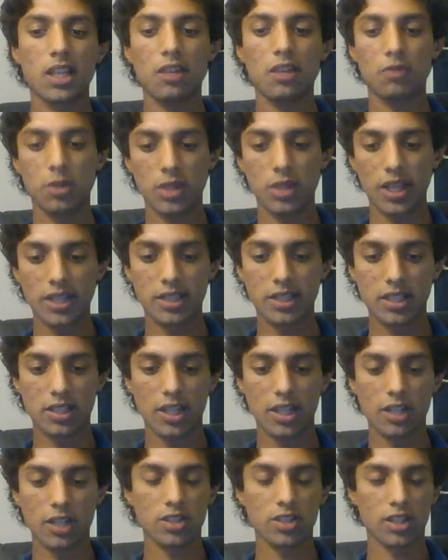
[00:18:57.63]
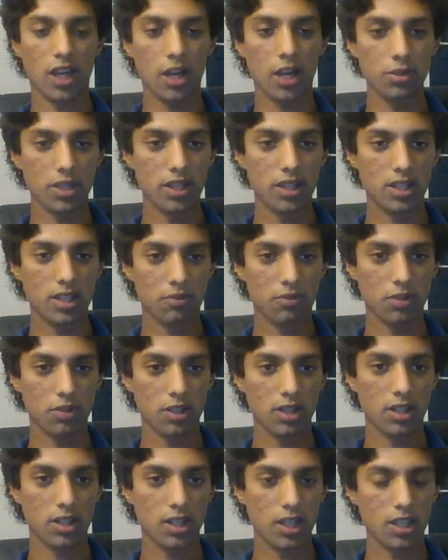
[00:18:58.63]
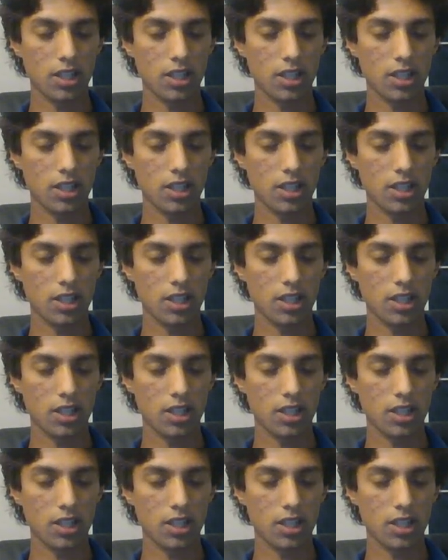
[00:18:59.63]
If you'd like details on how they differ,